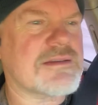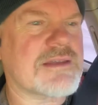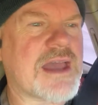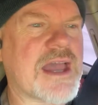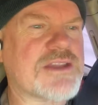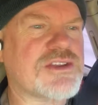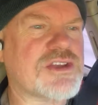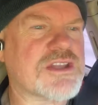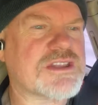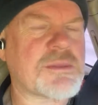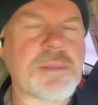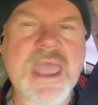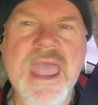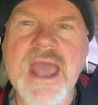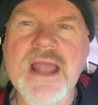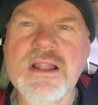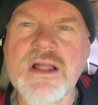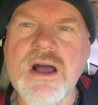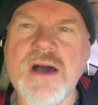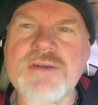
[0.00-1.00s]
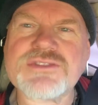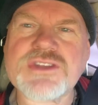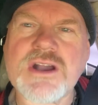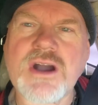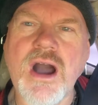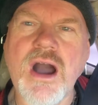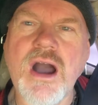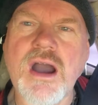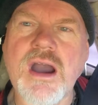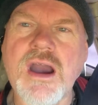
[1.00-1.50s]
I took the panel off the
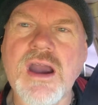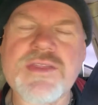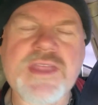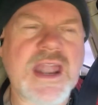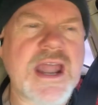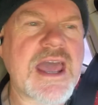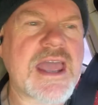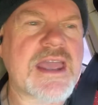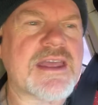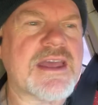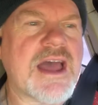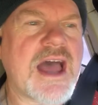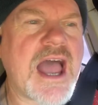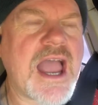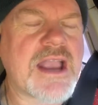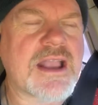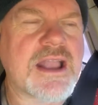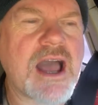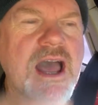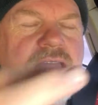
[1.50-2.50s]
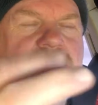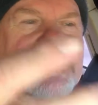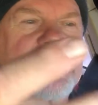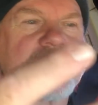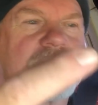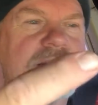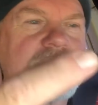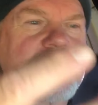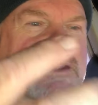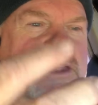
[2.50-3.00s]
car, and then I got
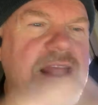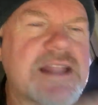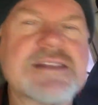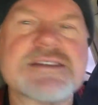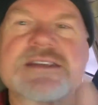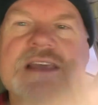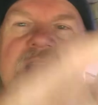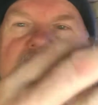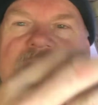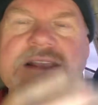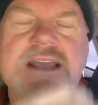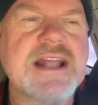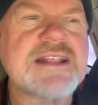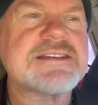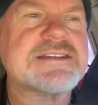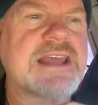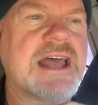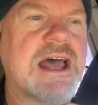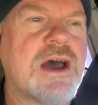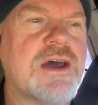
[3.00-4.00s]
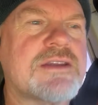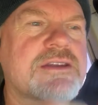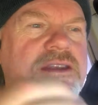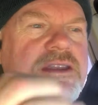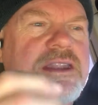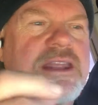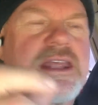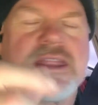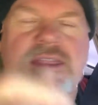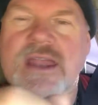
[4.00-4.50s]
the inside guts out
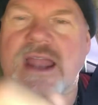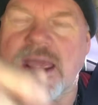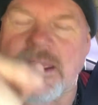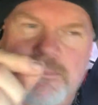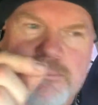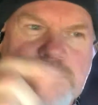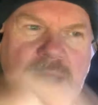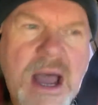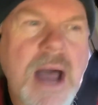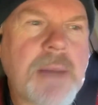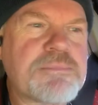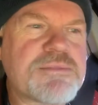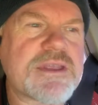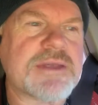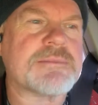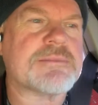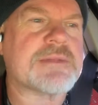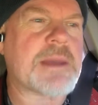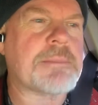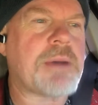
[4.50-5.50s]
and and I popped it